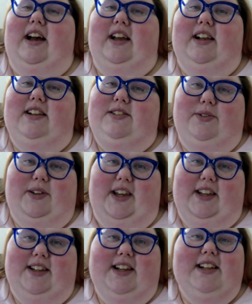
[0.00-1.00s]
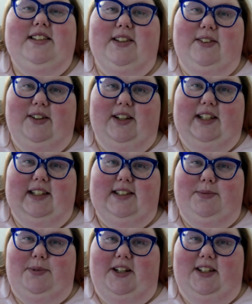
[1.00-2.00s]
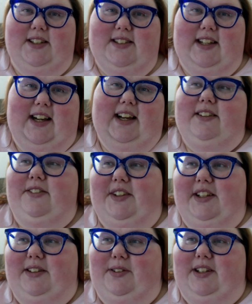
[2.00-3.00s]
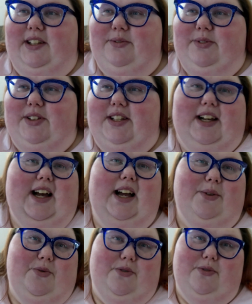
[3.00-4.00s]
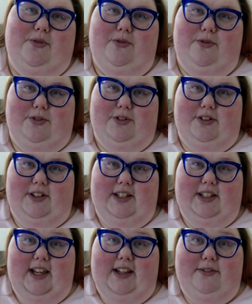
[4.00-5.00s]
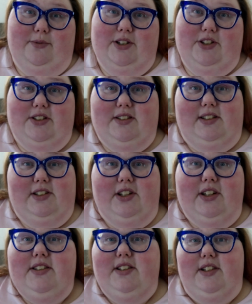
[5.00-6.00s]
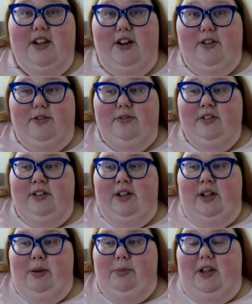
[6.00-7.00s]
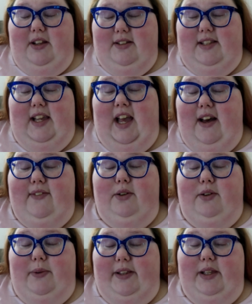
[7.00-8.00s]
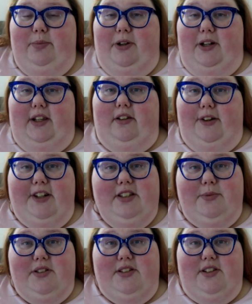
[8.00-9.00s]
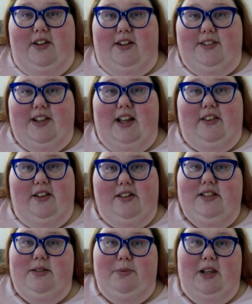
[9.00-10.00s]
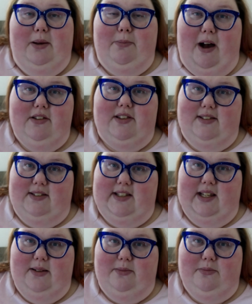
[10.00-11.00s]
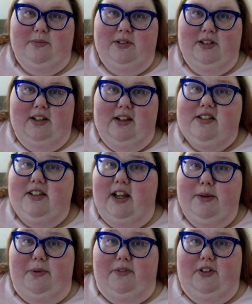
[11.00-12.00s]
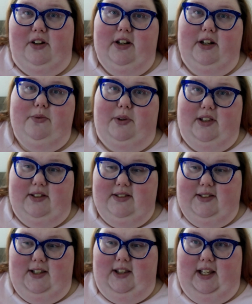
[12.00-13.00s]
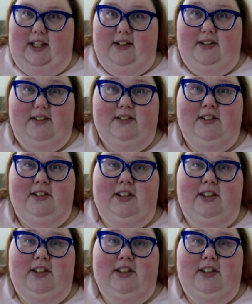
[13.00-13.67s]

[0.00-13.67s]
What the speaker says: it's okay. It's a learning experience. I don't like working with it. I won't order it again, which is good to know because they have a really pretty Christmas yarn that looks to be about the same type of yarn with the stellina